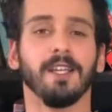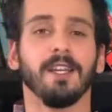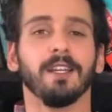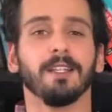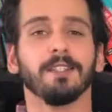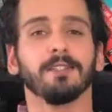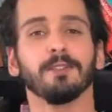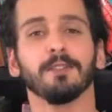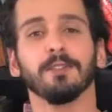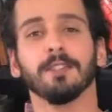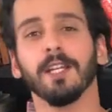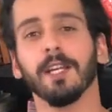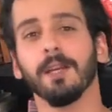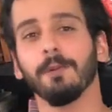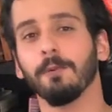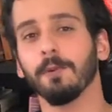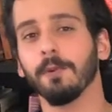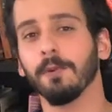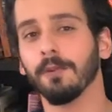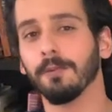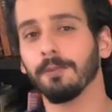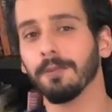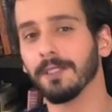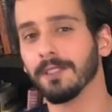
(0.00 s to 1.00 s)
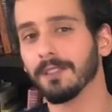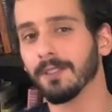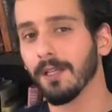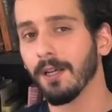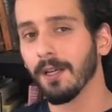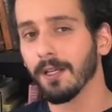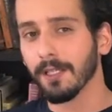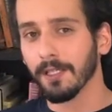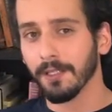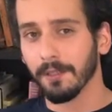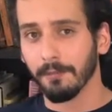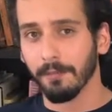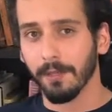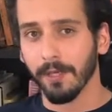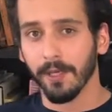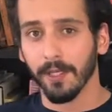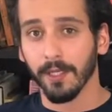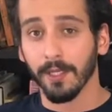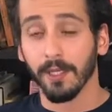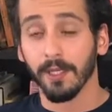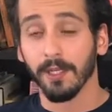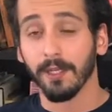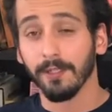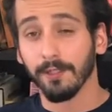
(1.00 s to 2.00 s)
and today we will be talking
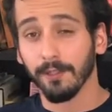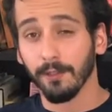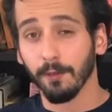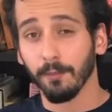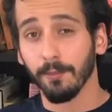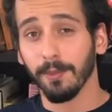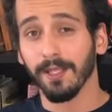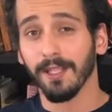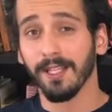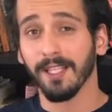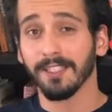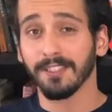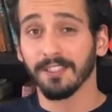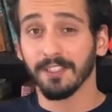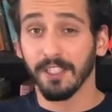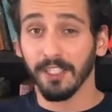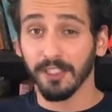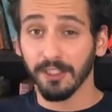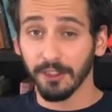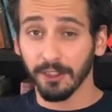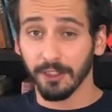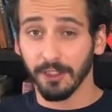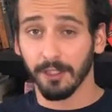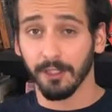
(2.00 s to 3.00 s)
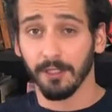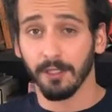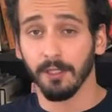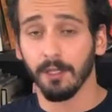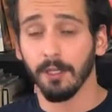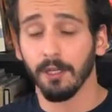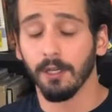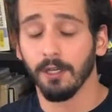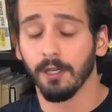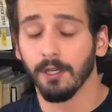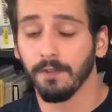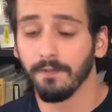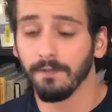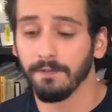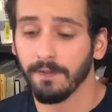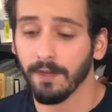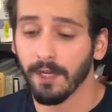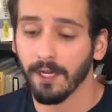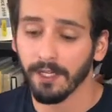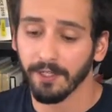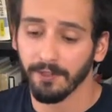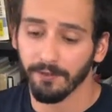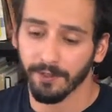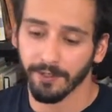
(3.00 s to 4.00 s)
about globalization of
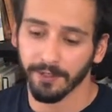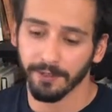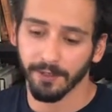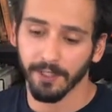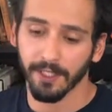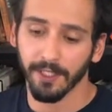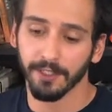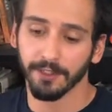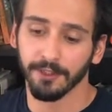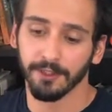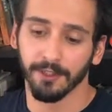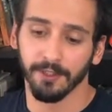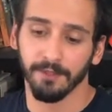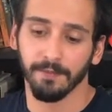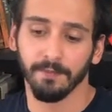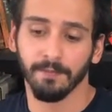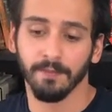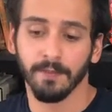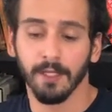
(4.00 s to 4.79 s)
higher education.